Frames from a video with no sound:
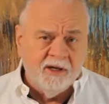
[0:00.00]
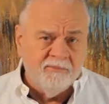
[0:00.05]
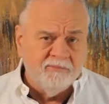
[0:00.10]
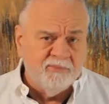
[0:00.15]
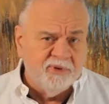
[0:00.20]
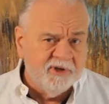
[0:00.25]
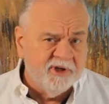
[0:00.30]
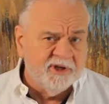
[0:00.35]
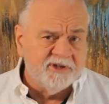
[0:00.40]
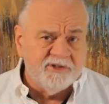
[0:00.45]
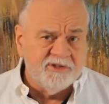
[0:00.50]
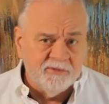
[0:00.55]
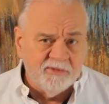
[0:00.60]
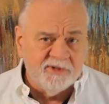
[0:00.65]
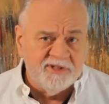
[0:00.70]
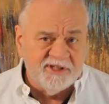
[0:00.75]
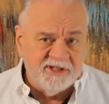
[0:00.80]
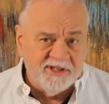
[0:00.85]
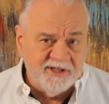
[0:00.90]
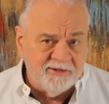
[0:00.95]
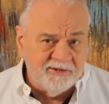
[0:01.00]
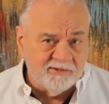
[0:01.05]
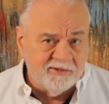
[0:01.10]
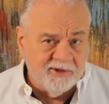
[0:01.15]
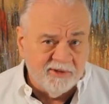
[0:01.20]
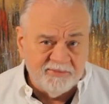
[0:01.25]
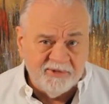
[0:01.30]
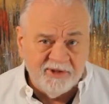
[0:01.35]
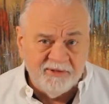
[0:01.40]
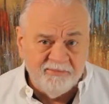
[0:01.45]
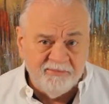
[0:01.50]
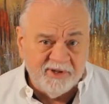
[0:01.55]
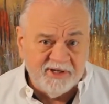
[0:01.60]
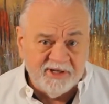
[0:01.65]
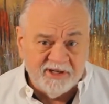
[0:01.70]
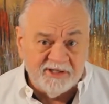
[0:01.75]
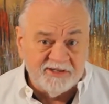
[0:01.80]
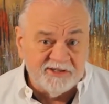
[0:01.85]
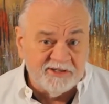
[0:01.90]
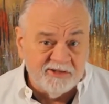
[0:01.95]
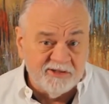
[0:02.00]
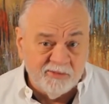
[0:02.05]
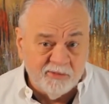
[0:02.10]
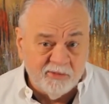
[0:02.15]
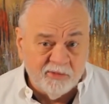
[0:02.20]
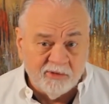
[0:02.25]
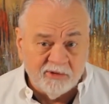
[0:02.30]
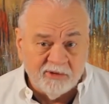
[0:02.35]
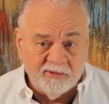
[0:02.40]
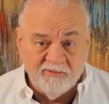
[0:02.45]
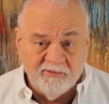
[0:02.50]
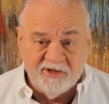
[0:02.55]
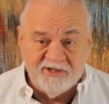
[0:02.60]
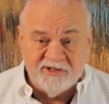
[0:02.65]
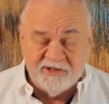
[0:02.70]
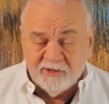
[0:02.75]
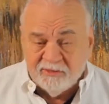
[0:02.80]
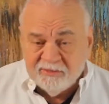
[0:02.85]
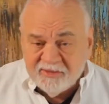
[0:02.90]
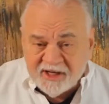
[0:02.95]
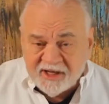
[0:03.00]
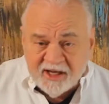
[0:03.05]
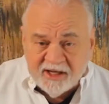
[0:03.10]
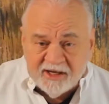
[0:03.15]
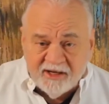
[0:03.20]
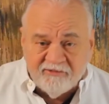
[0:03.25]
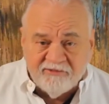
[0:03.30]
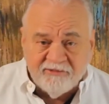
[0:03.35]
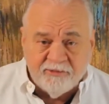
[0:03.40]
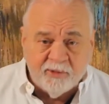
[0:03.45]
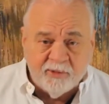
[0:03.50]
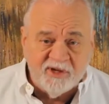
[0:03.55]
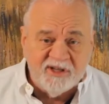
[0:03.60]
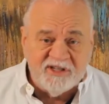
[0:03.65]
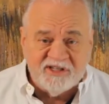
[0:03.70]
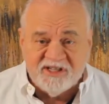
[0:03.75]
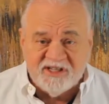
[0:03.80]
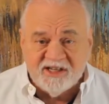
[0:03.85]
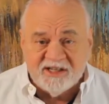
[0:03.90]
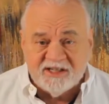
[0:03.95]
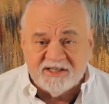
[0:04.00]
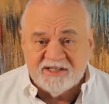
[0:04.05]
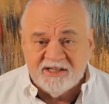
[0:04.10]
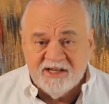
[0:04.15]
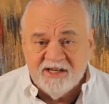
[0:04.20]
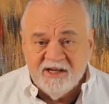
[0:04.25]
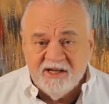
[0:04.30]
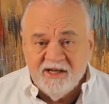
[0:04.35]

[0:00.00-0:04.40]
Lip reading: Production was interrupted because of the war, resumed again in 46.